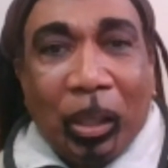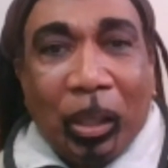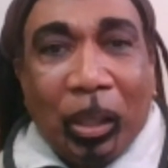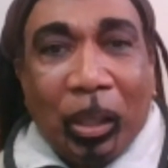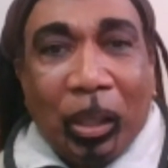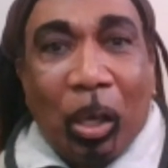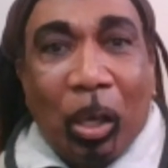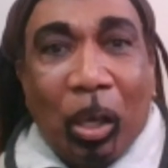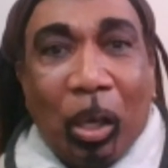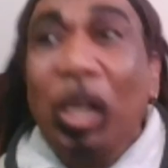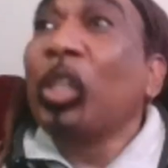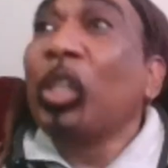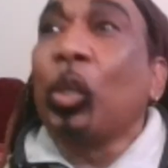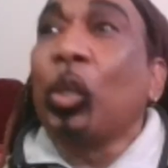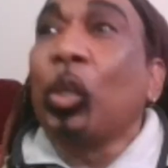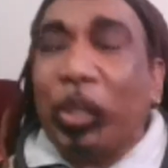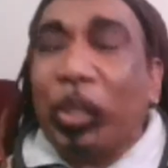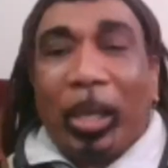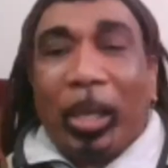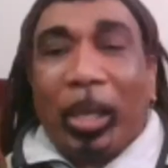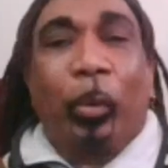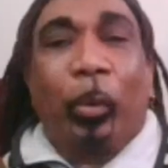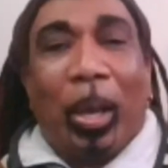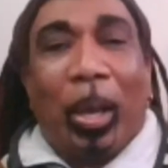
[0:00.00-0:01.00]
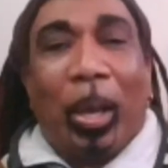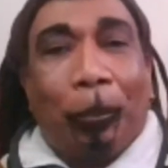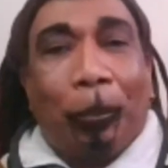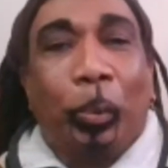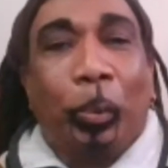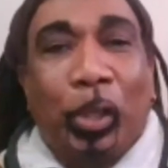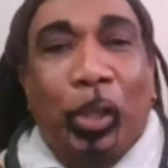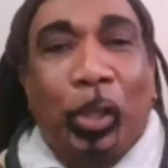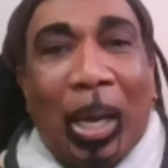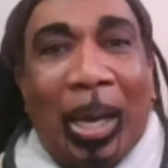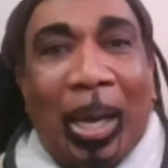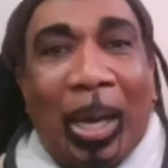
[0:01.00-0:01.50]
You know, mm-hmm. you say, well,
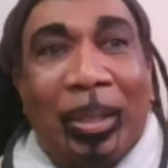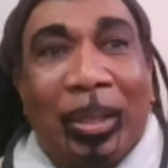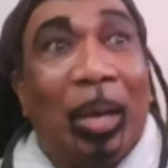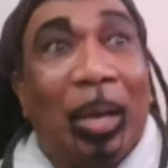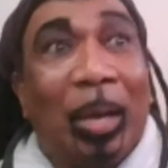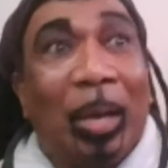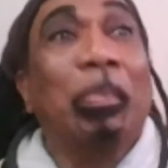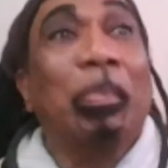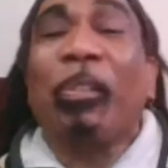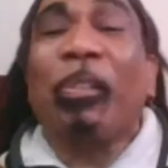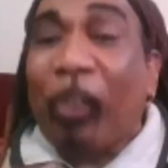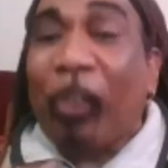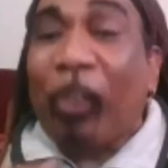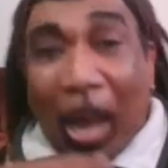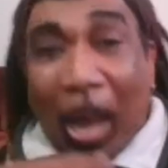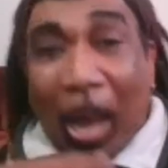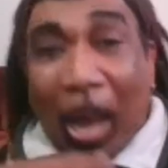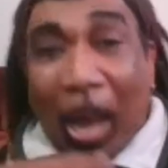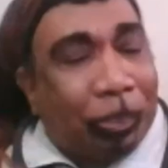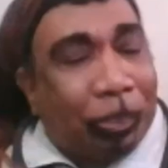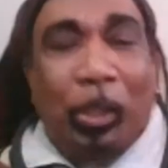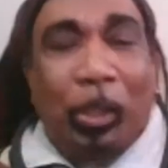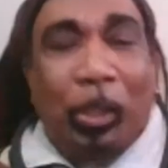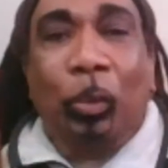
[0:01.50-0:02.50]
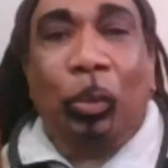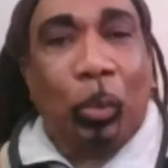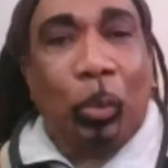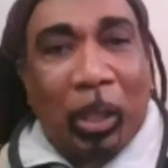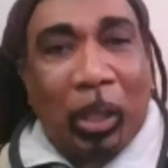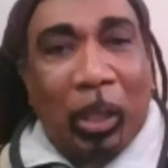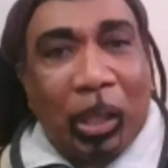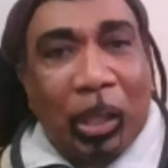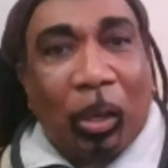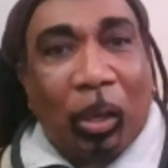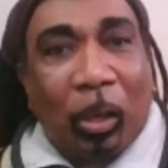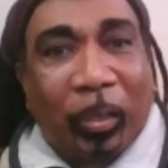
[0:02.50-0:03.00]
put your hand on me for
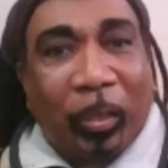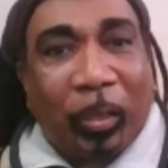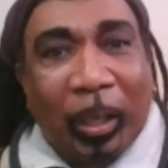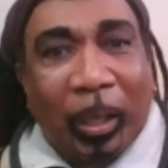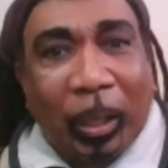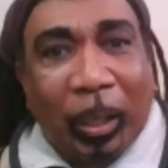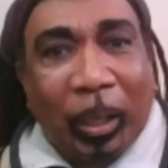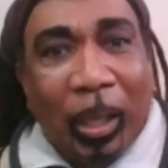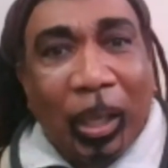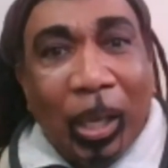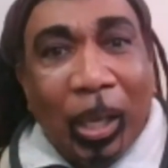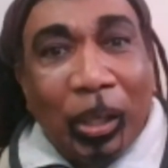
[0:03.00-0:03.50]
absolutely nothing.